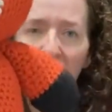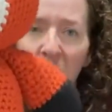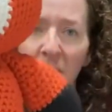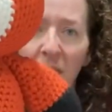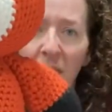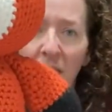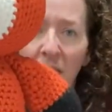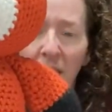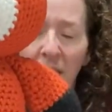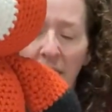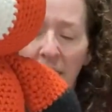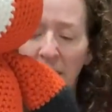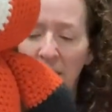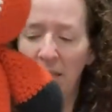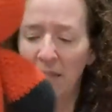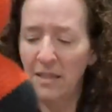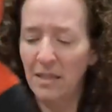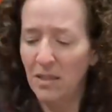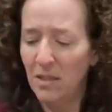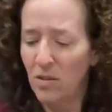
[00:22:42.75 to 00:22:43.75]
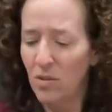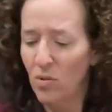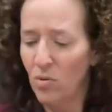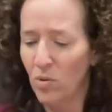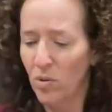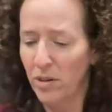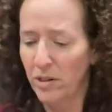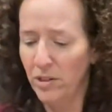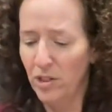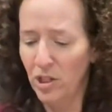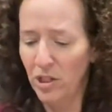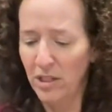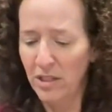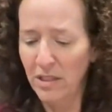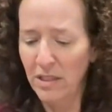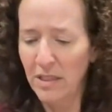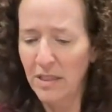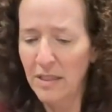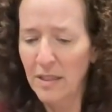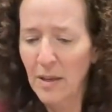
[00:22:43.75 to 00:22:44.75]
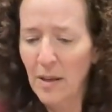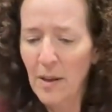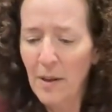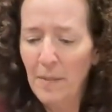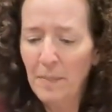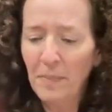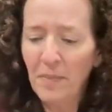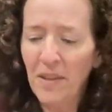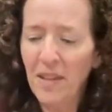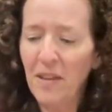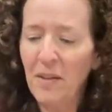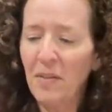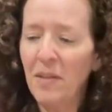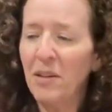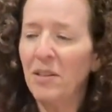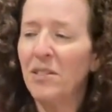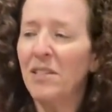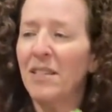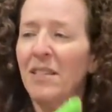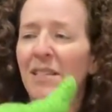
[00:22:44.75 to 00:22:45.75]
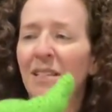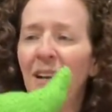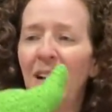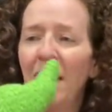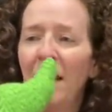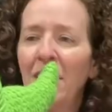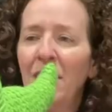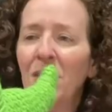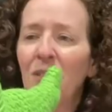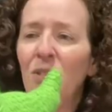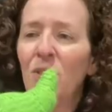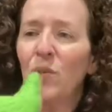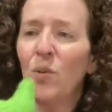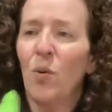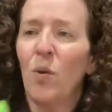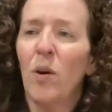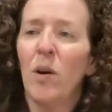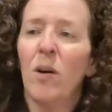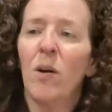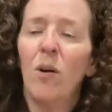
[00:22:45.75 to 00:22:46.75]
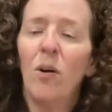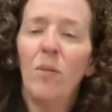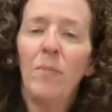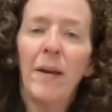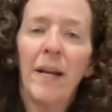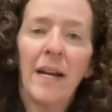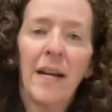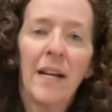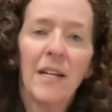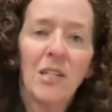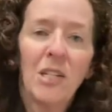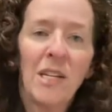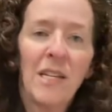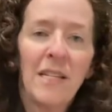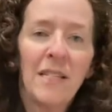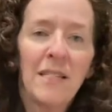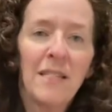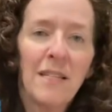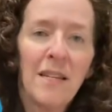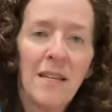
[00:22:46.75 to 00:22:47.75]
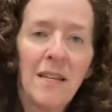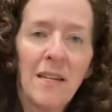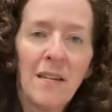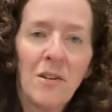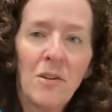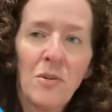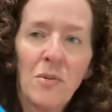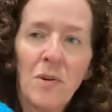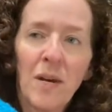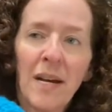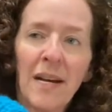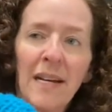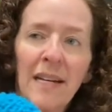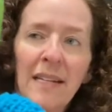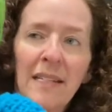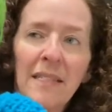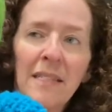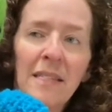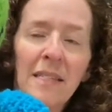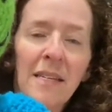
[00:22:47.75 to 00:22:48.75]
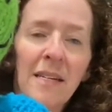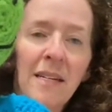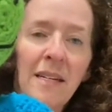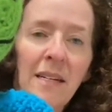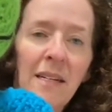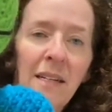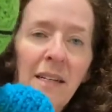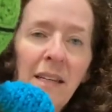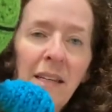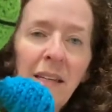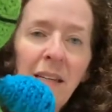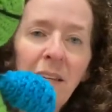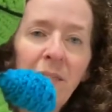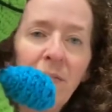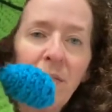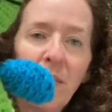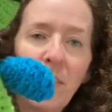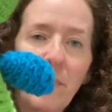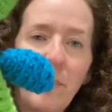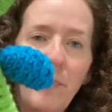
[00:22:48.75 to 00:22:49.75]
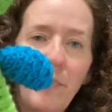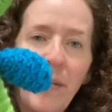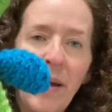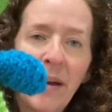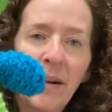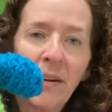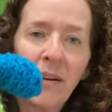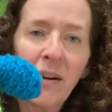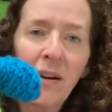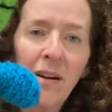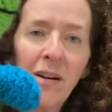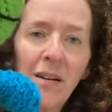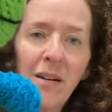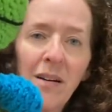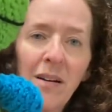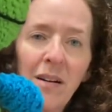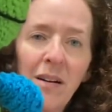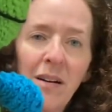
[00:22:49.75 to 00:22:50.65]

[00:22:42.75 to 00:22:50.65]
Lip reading: Look at that. That's gorgeous. And then there's a dinosaur. Oh my gosh, he's knitted, you guys. Even better.